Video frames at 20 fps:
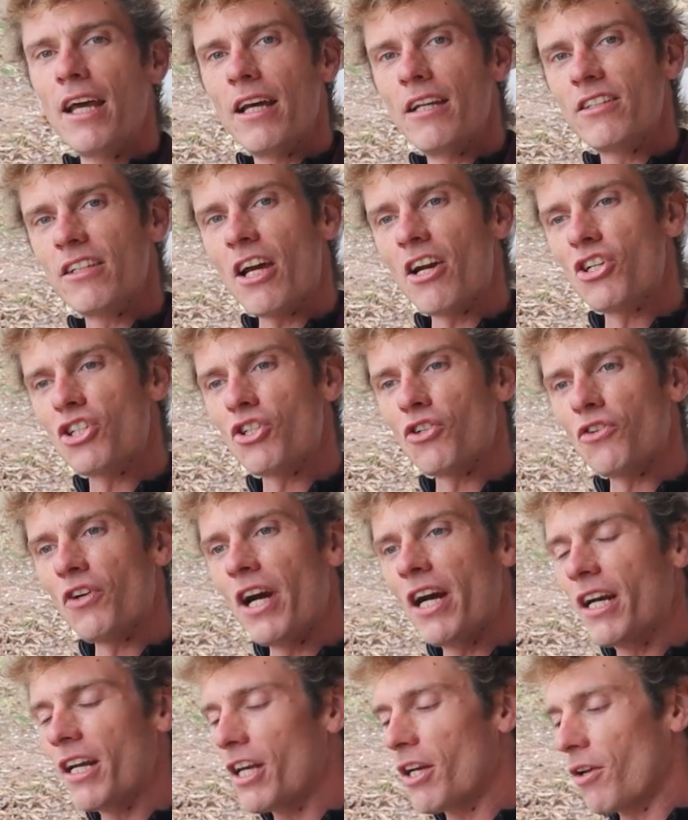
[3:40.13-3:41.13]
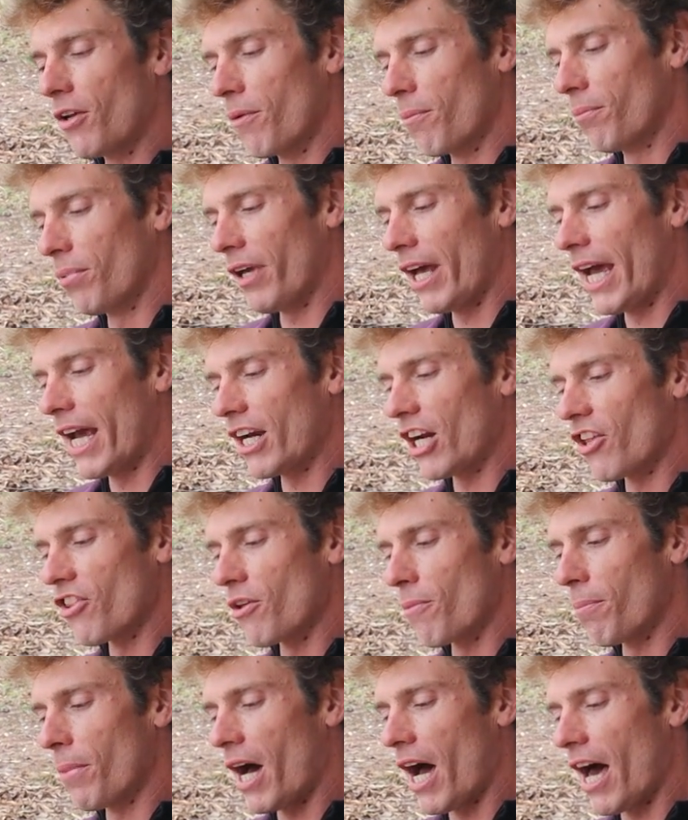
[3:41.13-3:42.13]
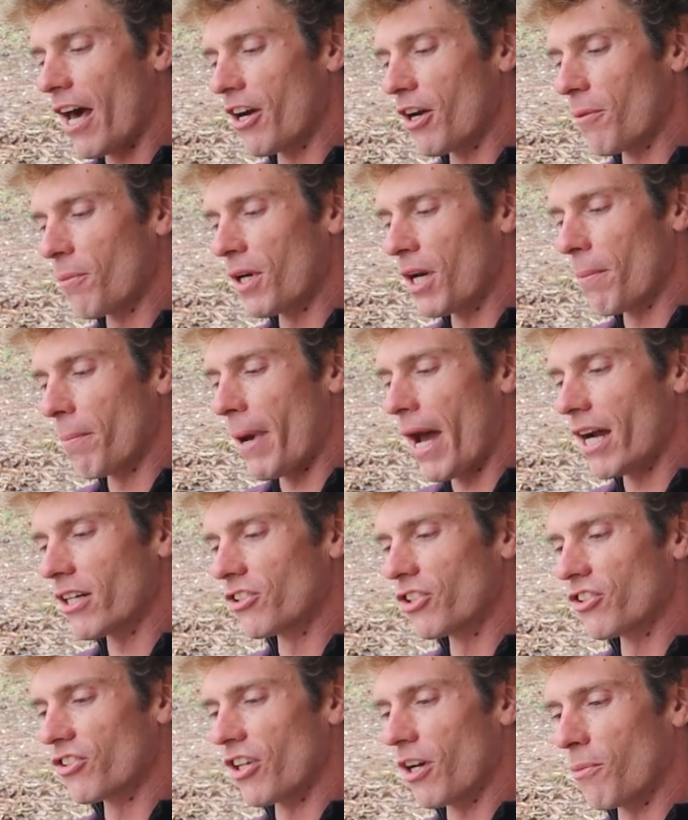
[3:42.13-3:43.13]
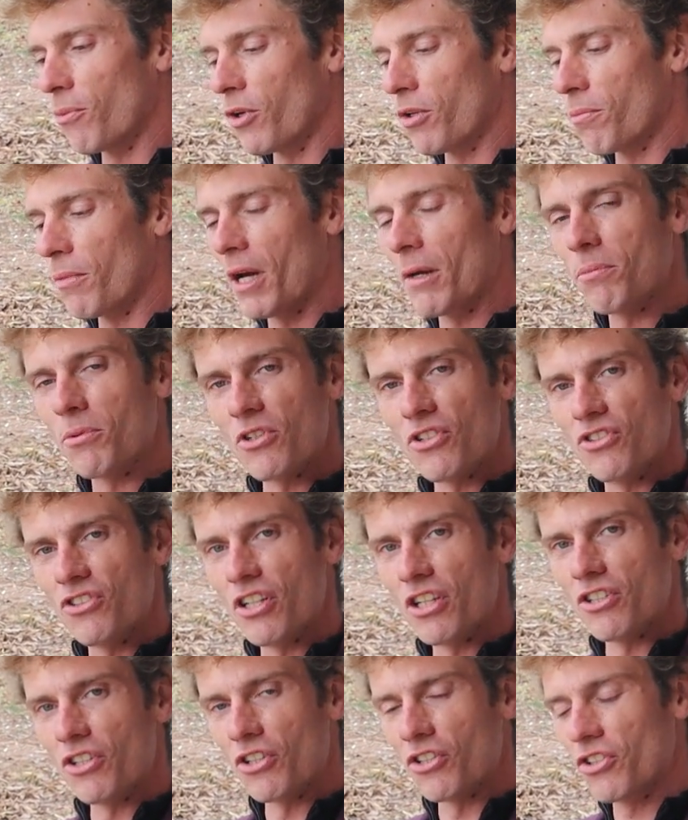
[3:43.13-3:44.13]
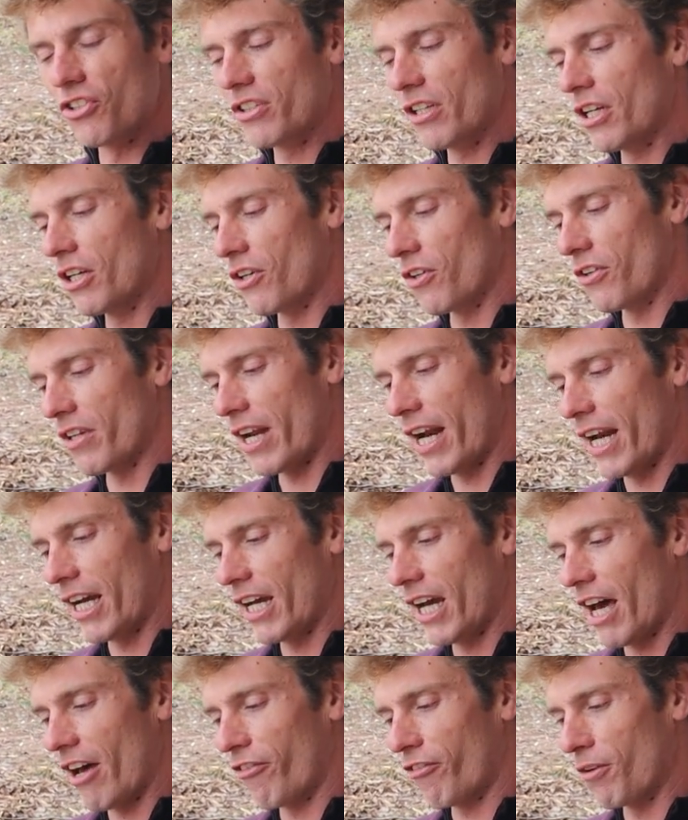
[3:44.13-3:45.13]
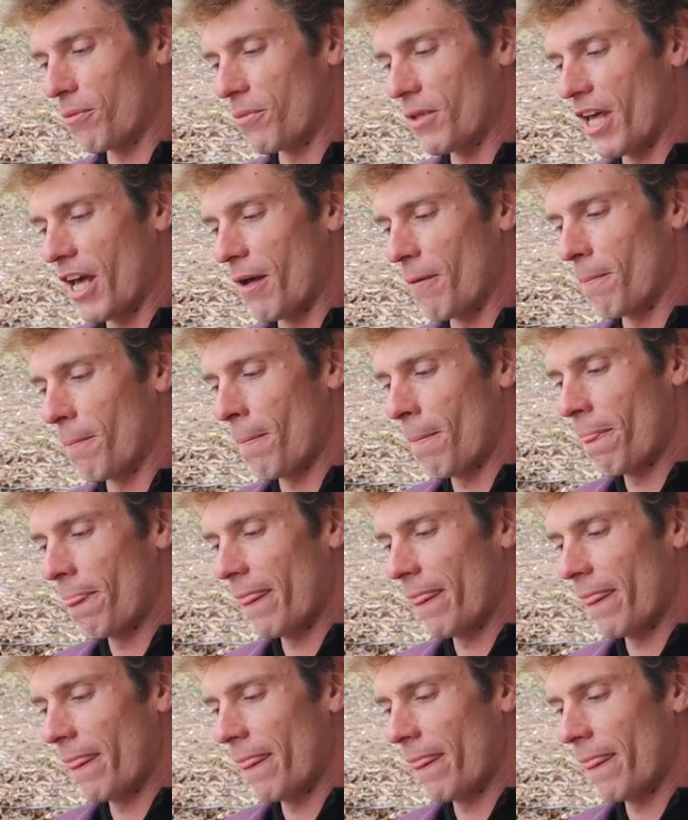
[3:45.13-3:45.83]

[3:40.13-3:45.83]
It's got a serrated blade on the bottom, and it matches up with my precision seeder that I got from them.